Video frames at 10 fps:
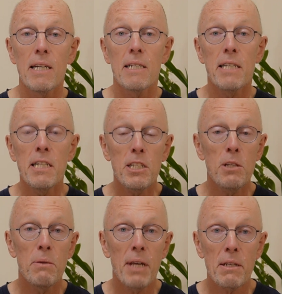Since
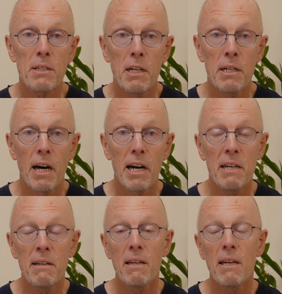
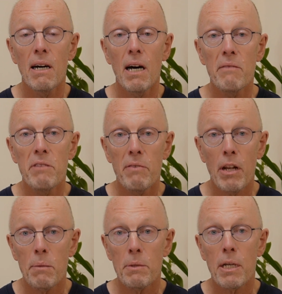2009, I've
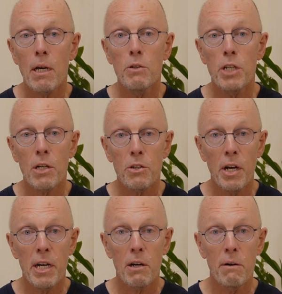developed a coaching
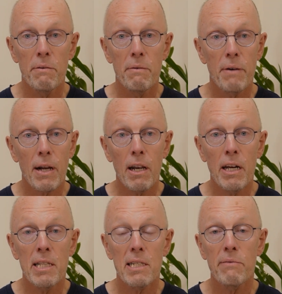training offer for
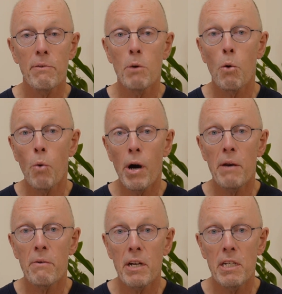clients from a wide
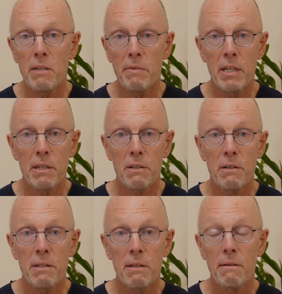range of
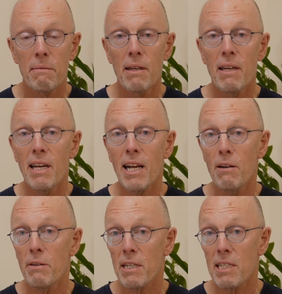industries,
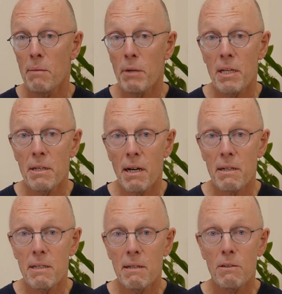including
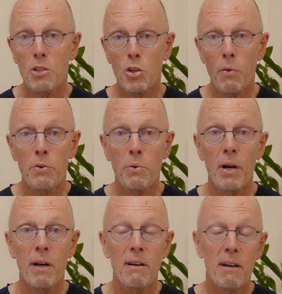semiconductor,
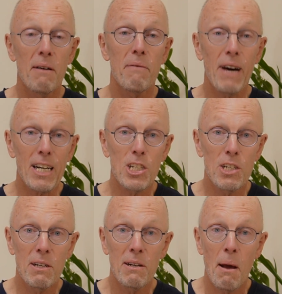software,
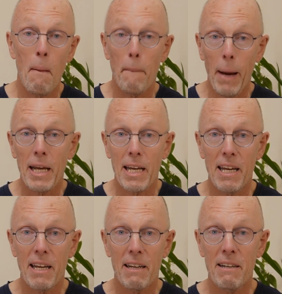fashion,
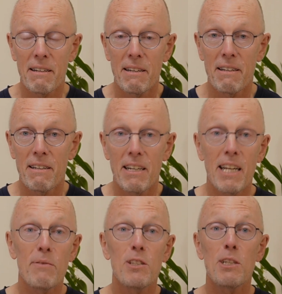banking,
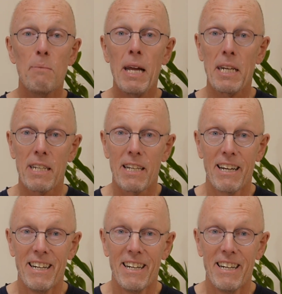even cement.